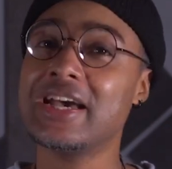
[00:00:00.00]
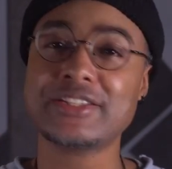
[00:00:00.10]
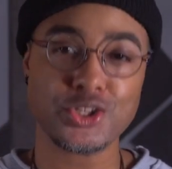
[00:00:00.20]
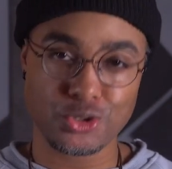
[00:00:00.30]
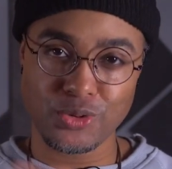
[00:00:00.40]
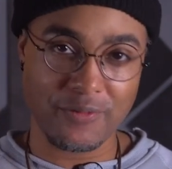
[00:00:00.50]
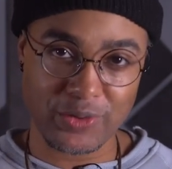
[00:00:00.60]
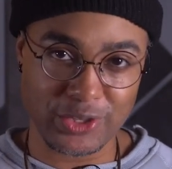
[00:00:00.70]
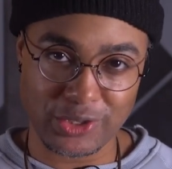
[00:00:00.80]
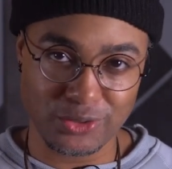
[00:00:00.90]
That tells you
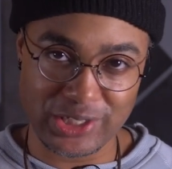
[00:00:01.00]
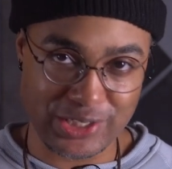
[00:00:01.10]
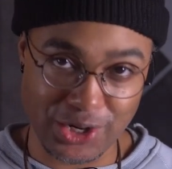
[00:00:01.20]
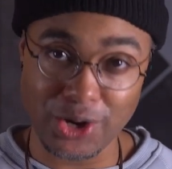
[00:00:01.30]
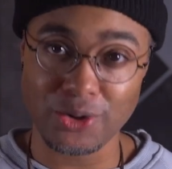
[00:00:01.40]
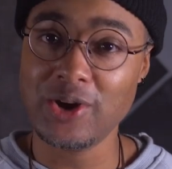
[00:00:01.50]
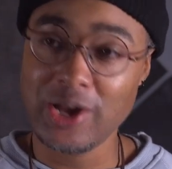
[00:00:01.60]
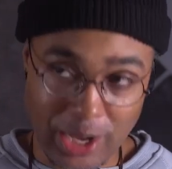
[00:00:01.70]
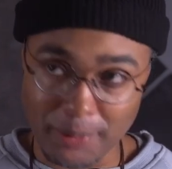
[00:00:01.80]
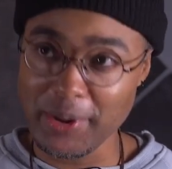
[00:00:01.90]
everything you need to know
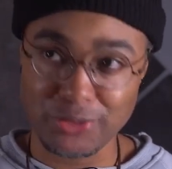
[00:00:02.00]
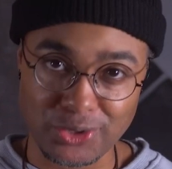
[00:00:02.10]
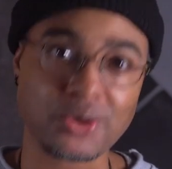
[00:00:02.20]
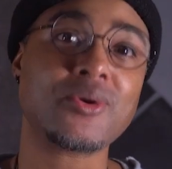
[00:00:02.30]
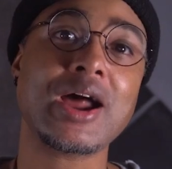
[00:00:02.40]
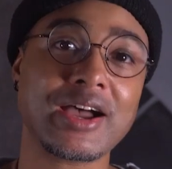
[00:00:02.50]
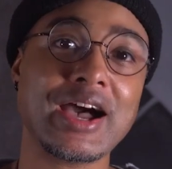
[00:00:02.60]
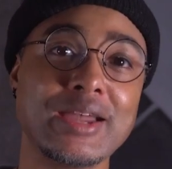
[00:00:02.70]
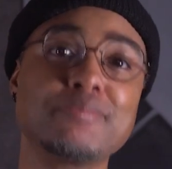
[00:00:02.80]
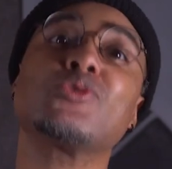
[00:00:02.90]
about the Croc
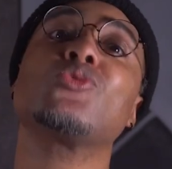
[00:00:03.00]
hype.